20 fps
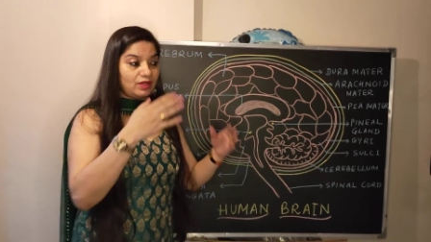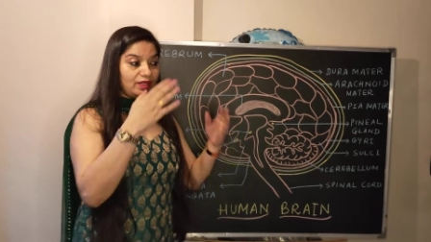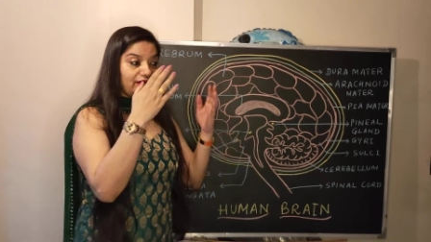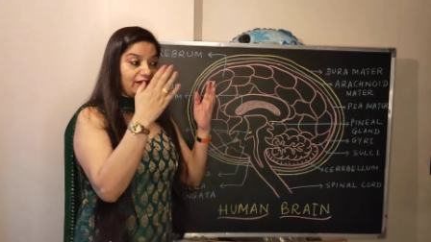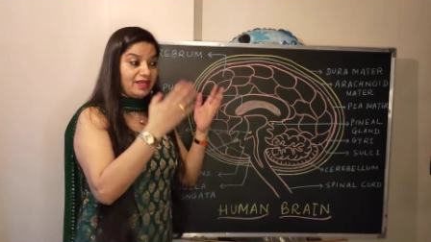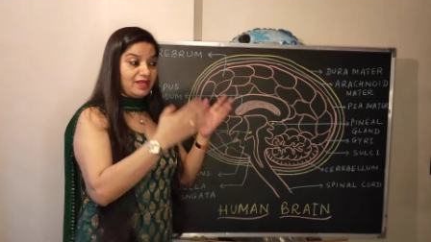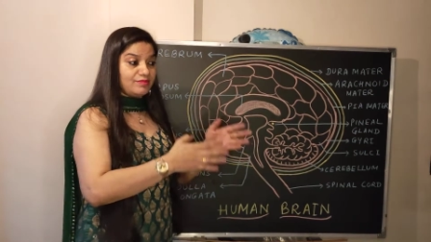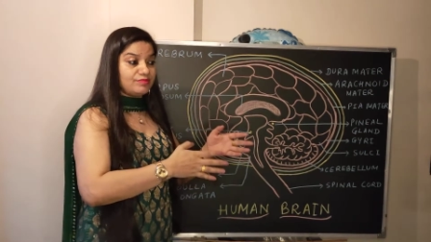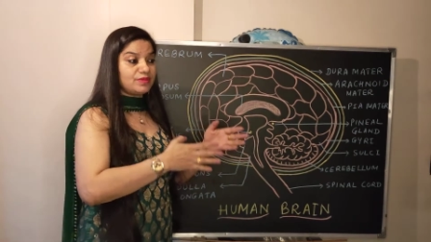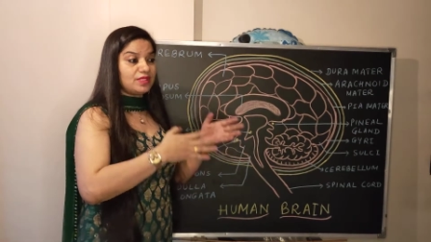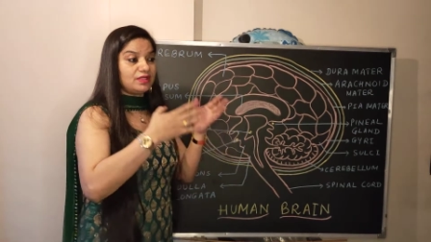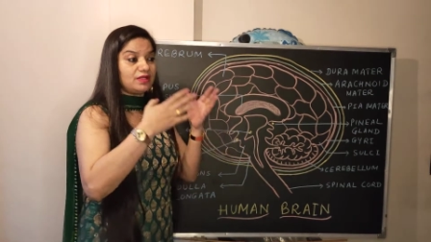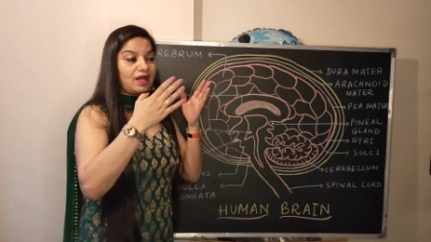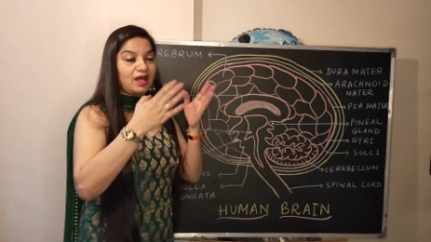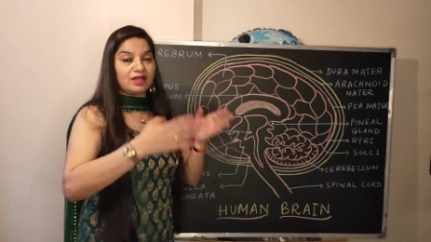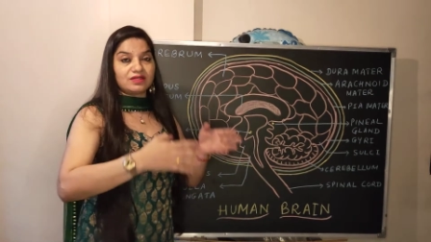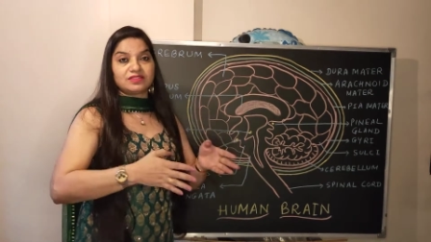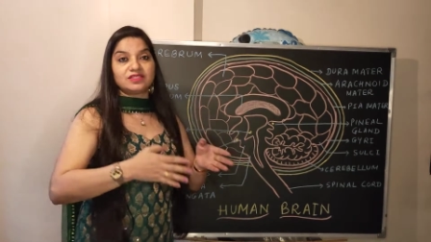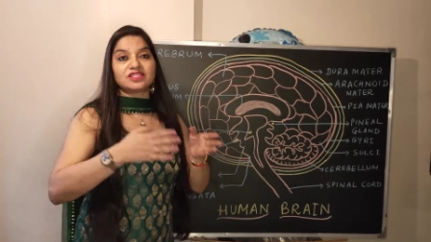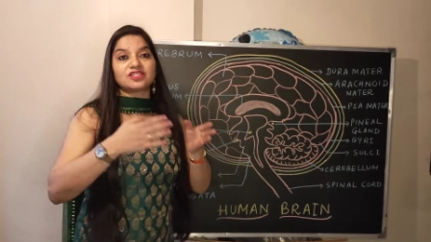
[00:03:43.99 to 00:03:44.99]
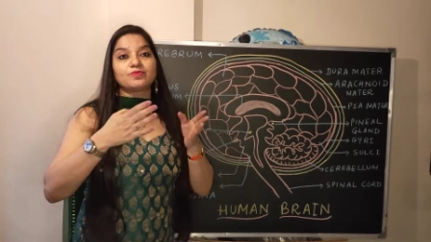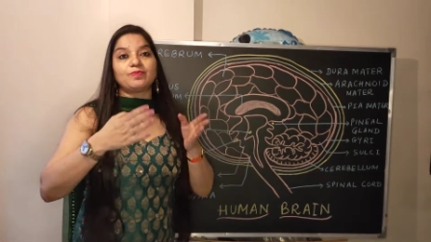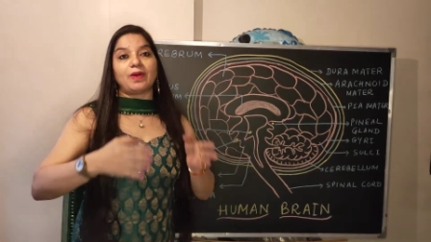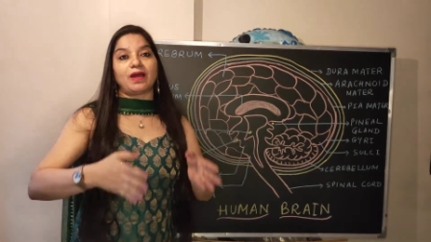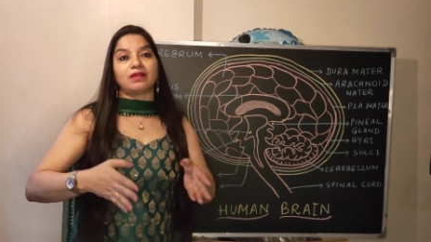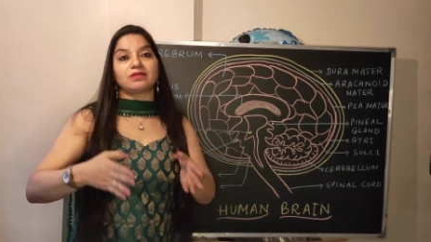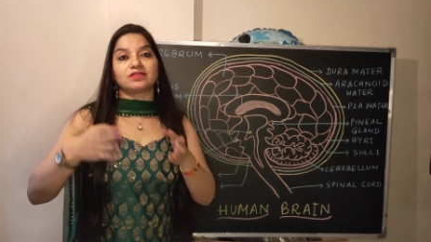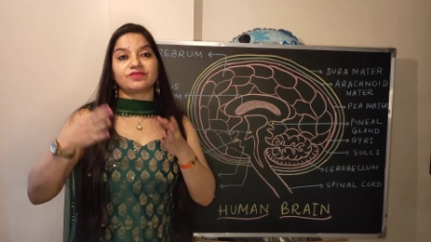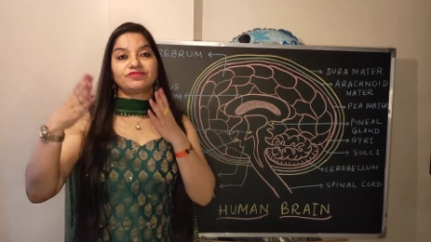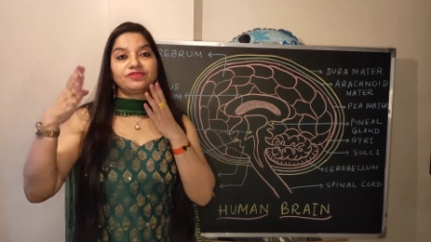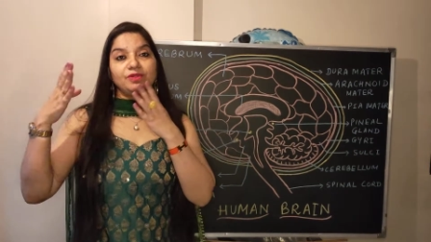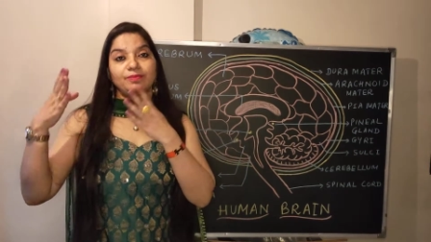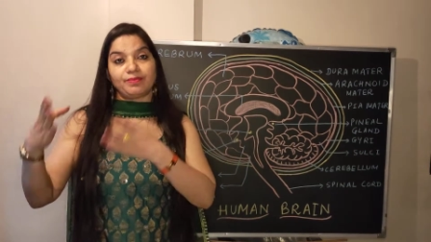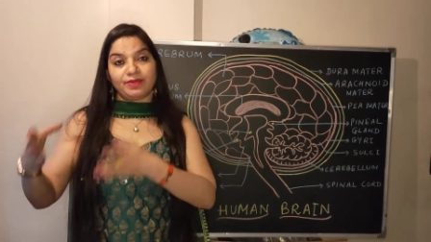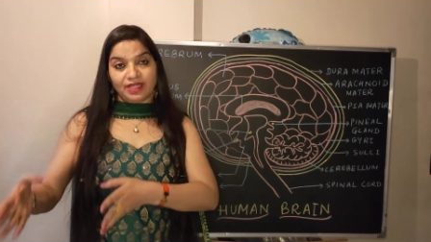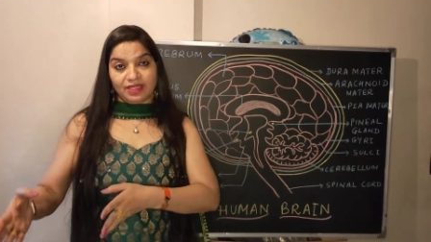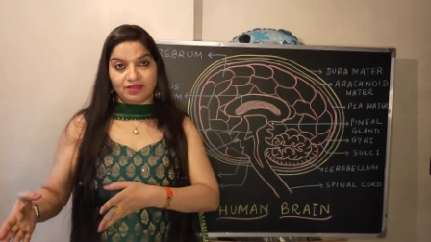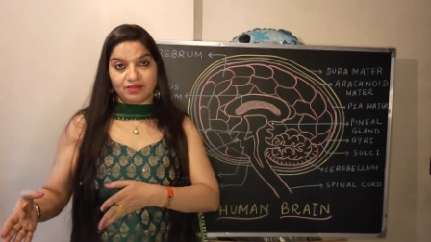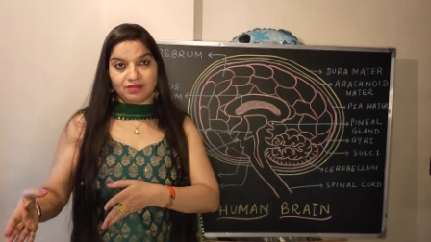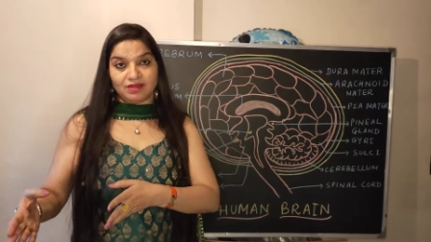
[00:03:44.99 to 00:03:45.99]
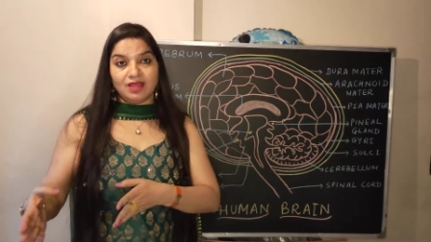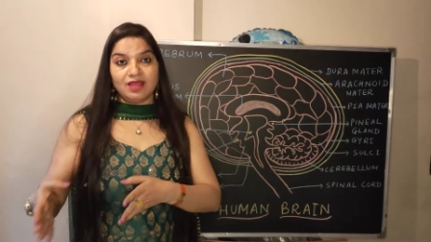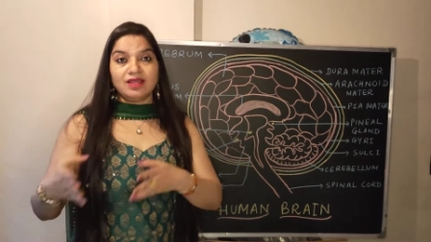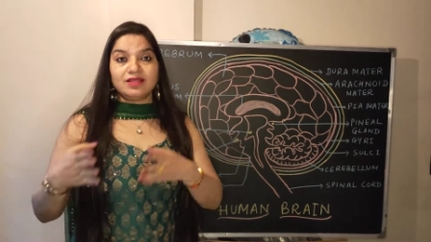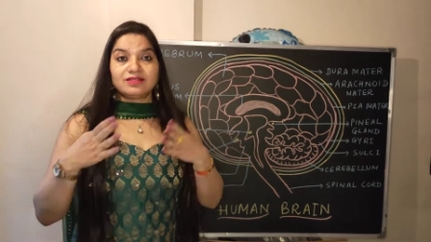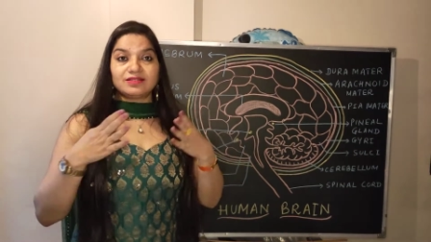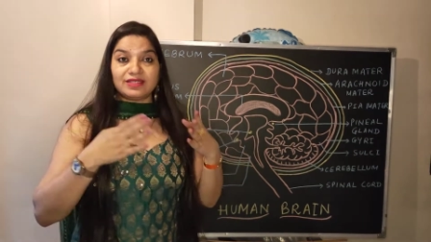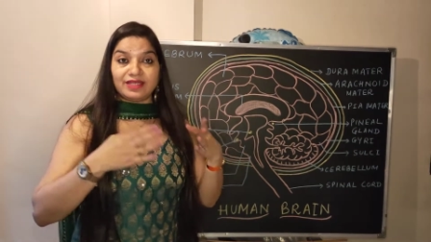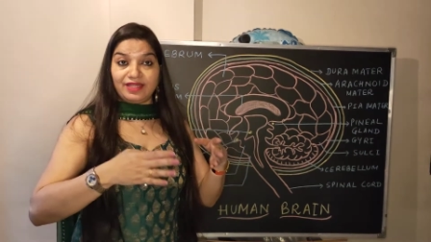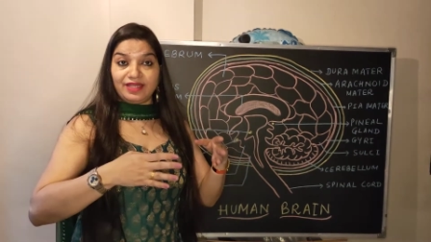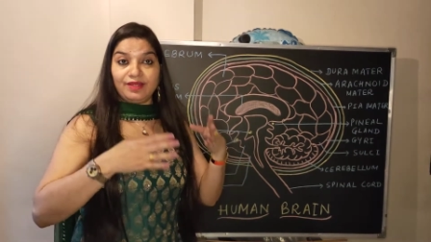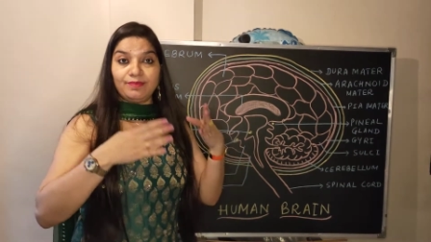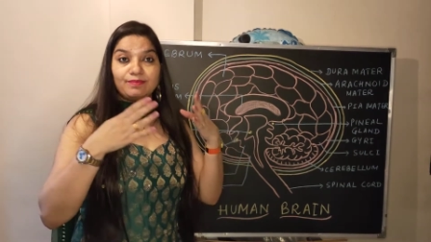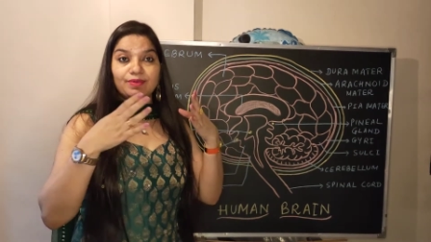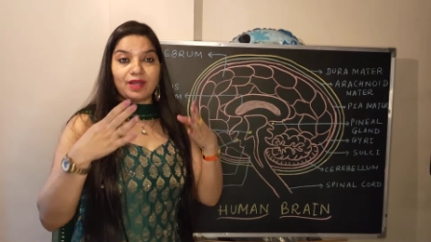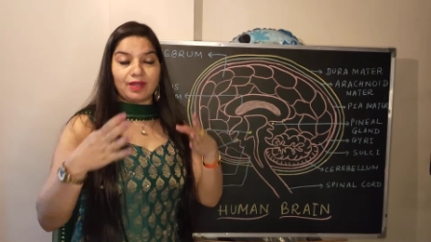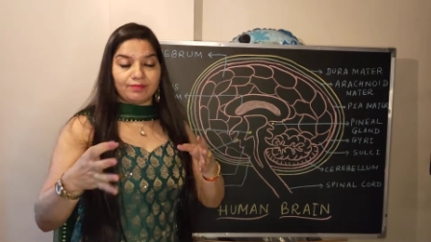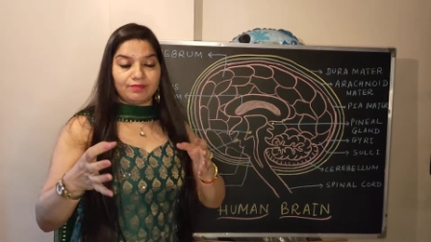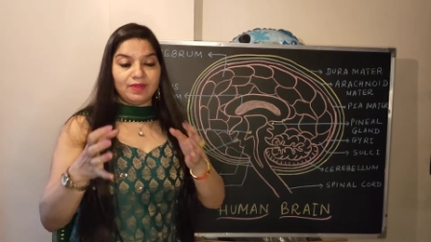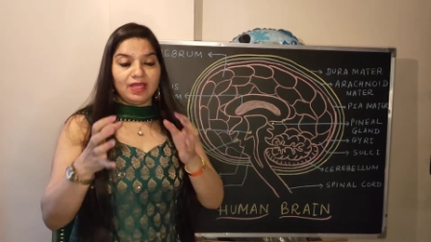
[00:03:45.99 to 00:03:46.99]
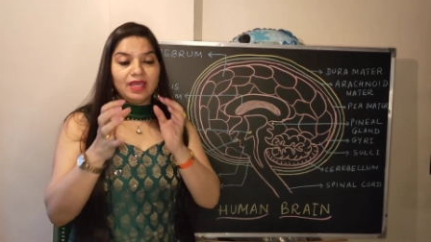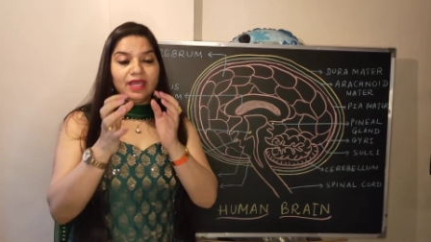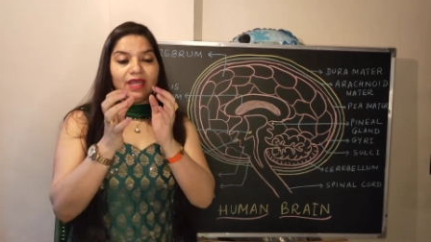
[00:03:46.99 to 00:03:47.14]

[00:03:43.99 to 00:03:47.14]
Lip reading: Name the largest part of the brain. Cerebrum.